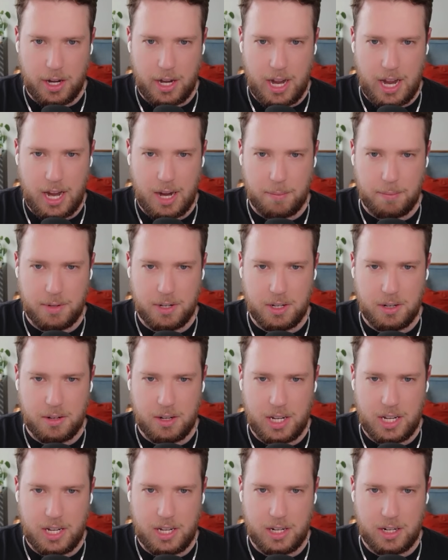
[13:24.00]
Hampton,
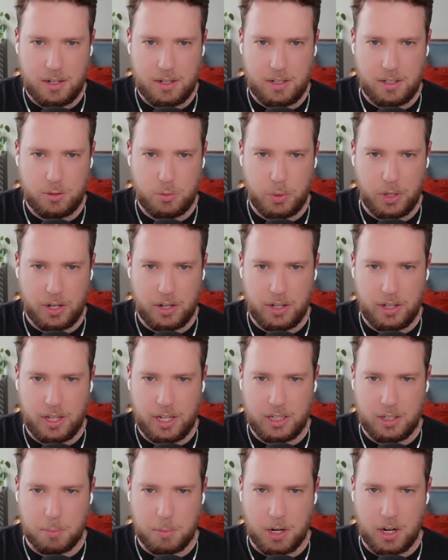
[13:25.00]
because we already
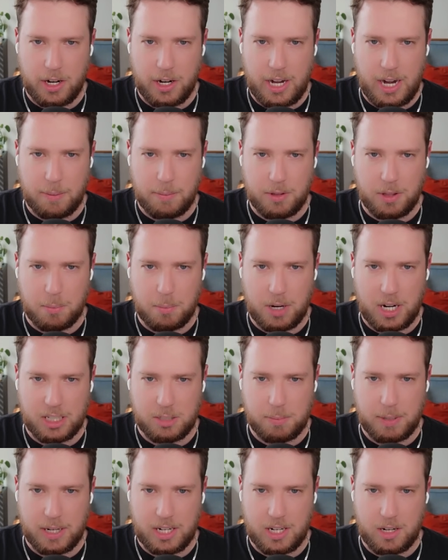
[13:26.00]
liked Omarion Hampton, the
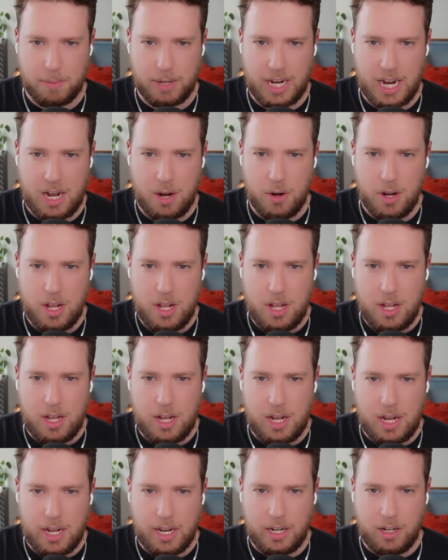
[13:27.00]
prospect coming out,
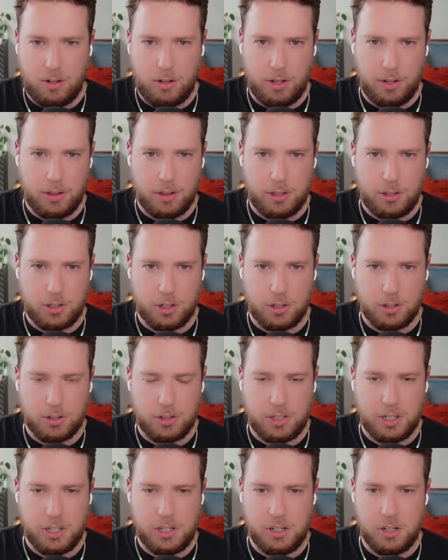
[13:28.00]
and clearly the
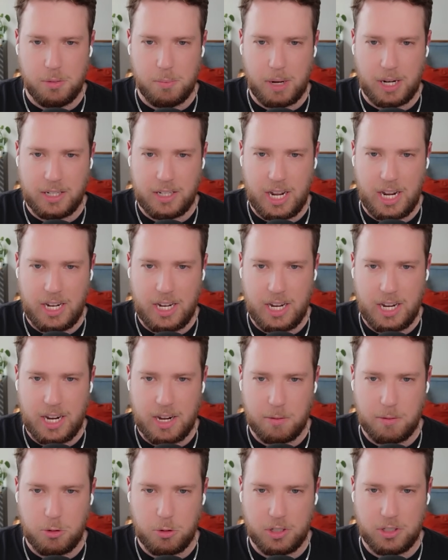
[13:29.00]
Chargers did too by taking
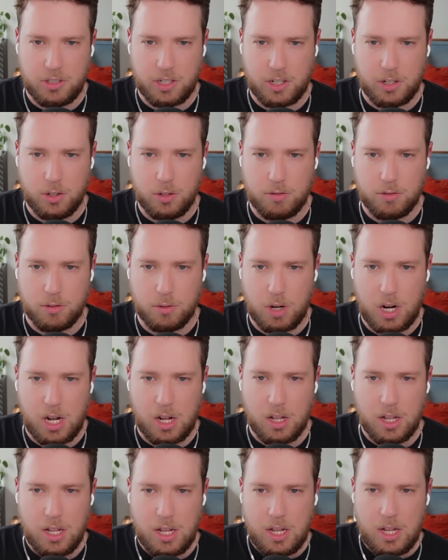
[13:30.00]
him 22nd
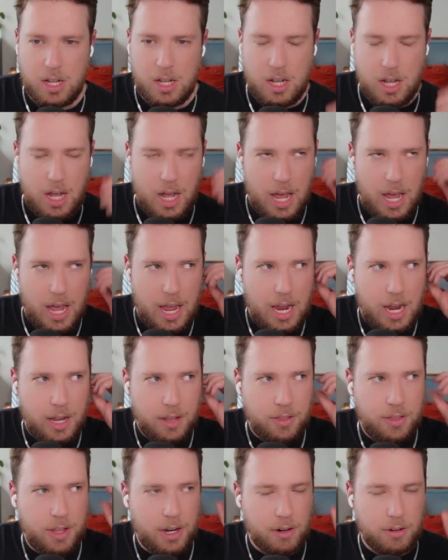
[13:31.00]
overall.
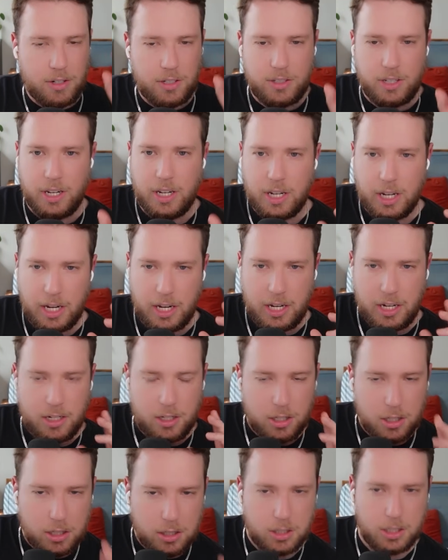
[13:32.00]
And there is a
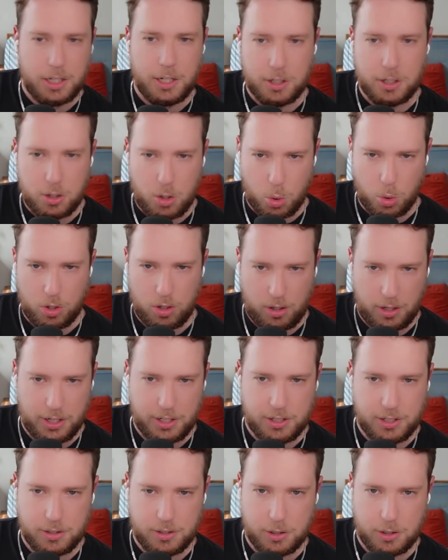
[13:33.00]
clear
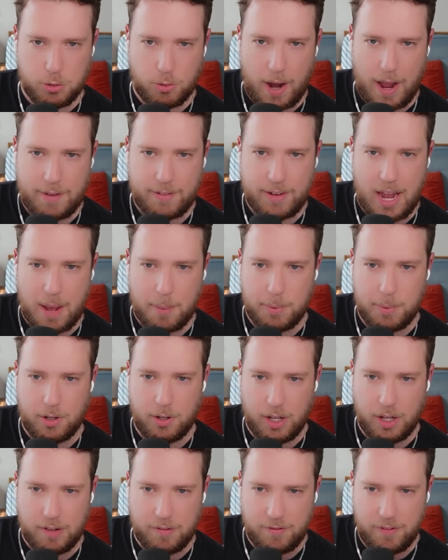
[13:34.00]
correlation to draft
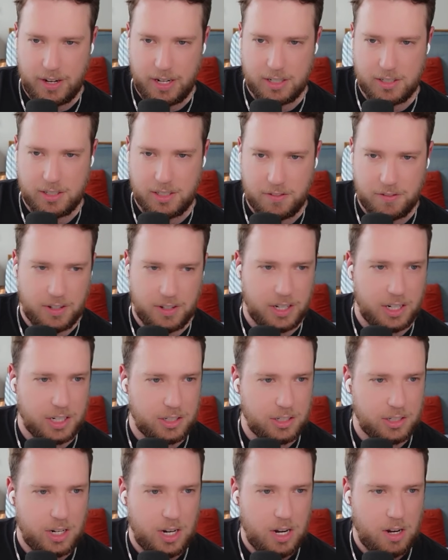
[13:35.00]
capital and fantasy
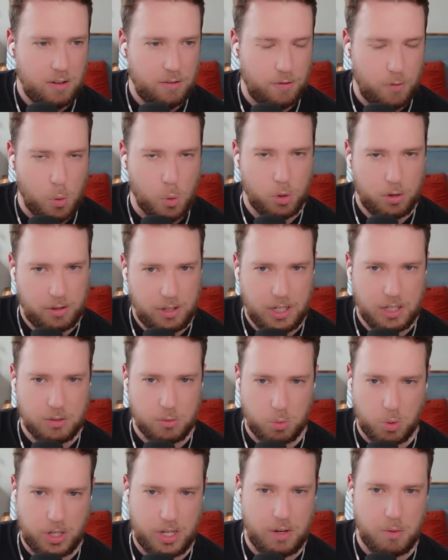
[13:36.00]
finish for these
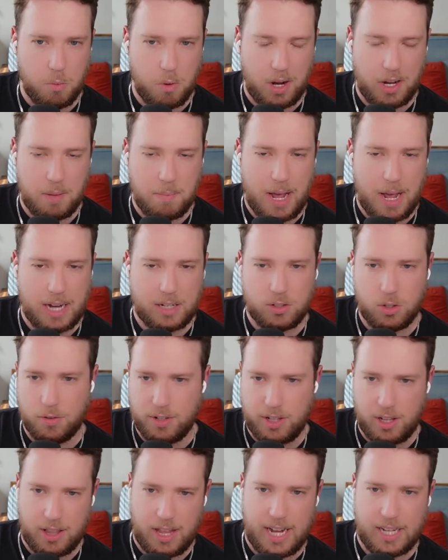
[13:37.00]
rookie running backs. Over
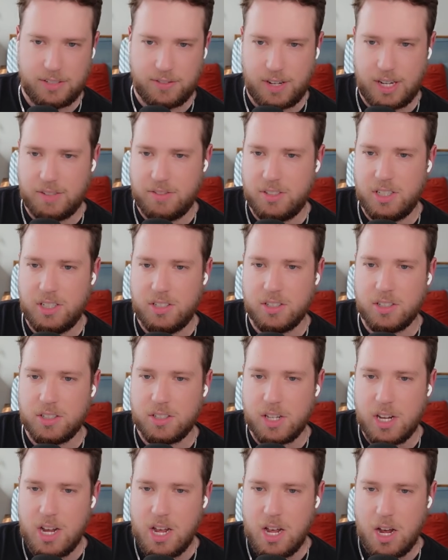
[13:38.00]
the last 5
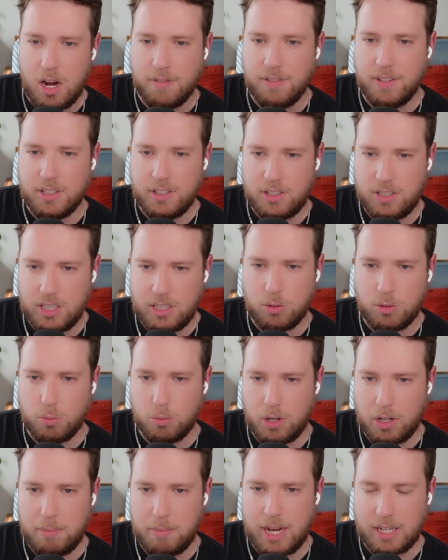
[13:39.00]
seasons, of the 6
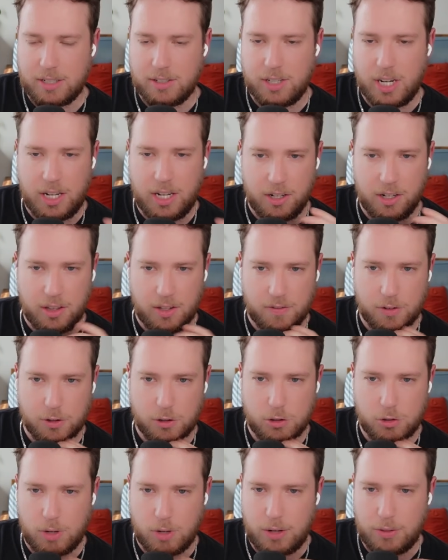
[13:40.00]
running backs taken in the
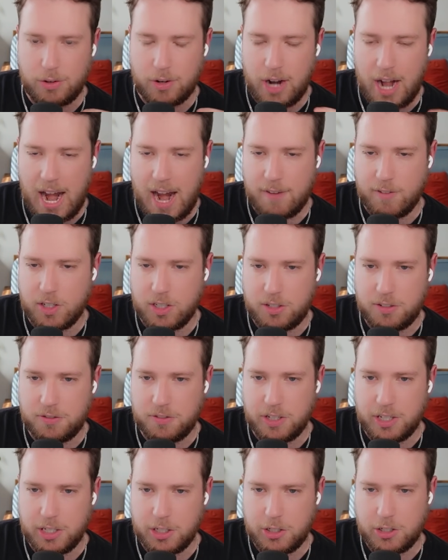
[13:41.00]
first round, their average
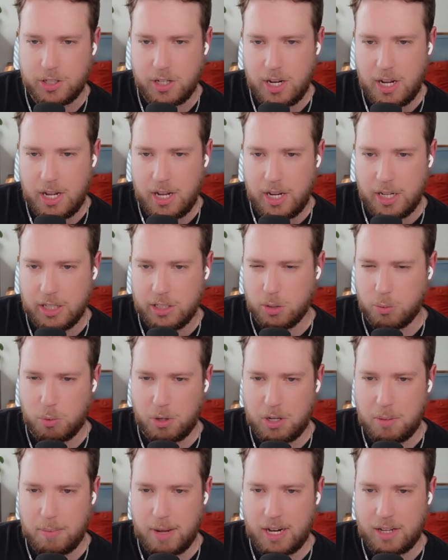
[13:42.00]
finish is the
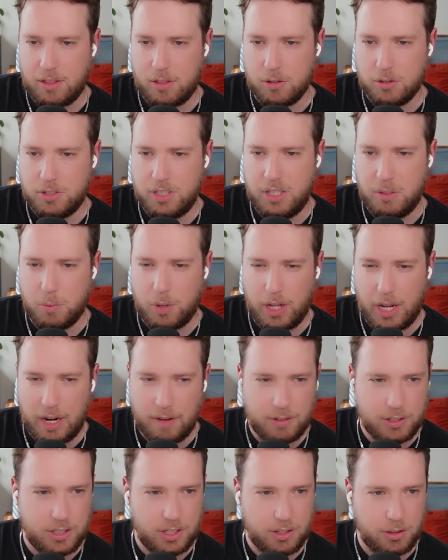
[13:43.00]
running back 13 while
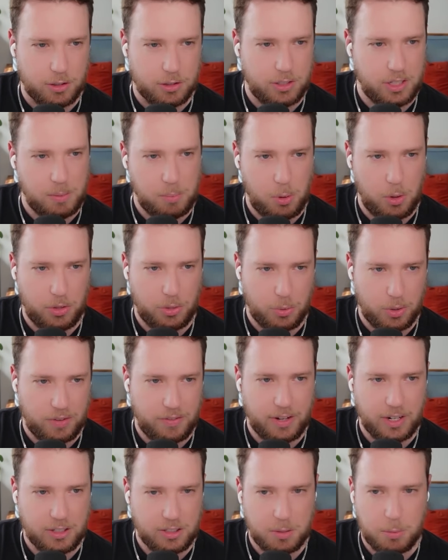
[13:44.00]
averaging 13.3
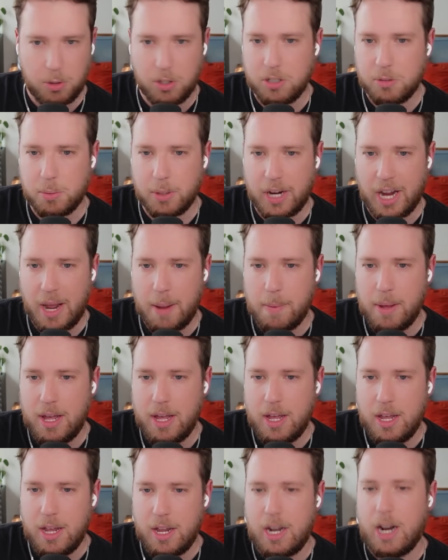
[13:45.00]
fantasy points per game.
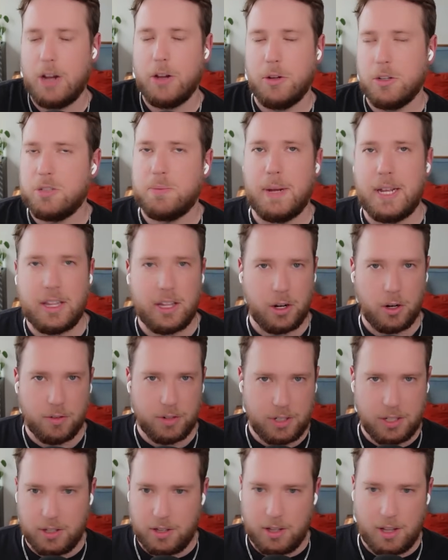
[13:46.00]
Now you expand that over
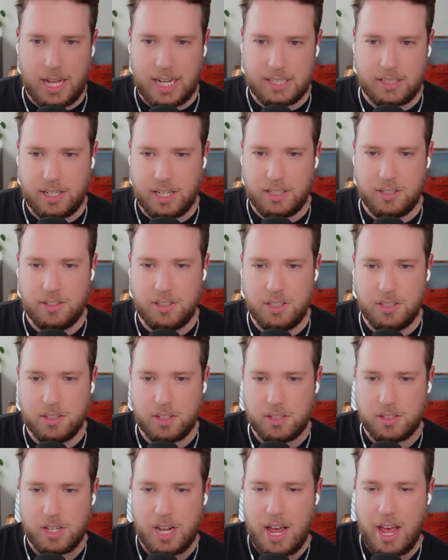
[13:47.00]
to the last 10
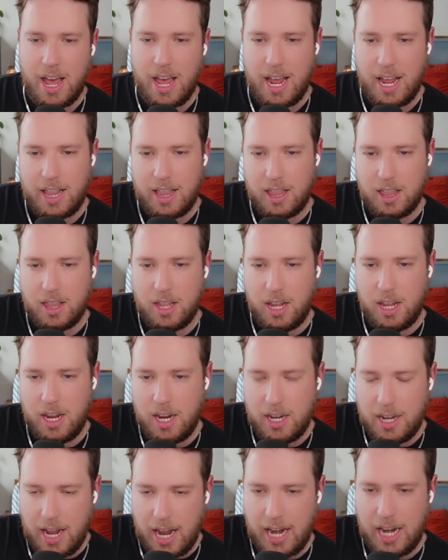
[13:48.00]
seasons.
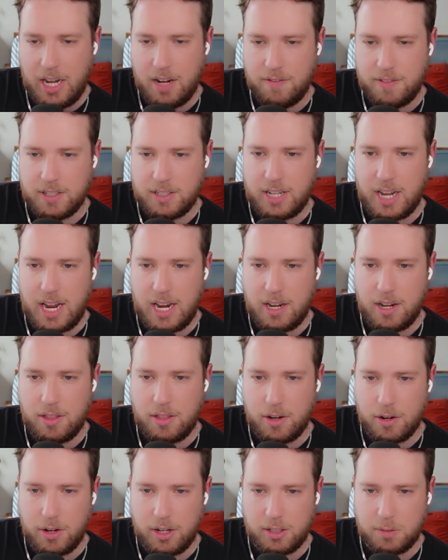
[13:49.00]
In 8 of the 10,
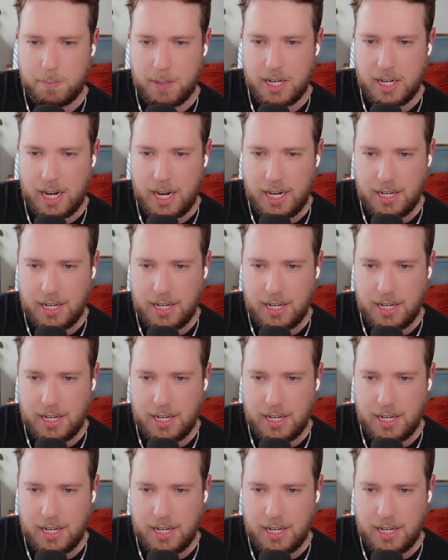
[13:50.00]
there has been a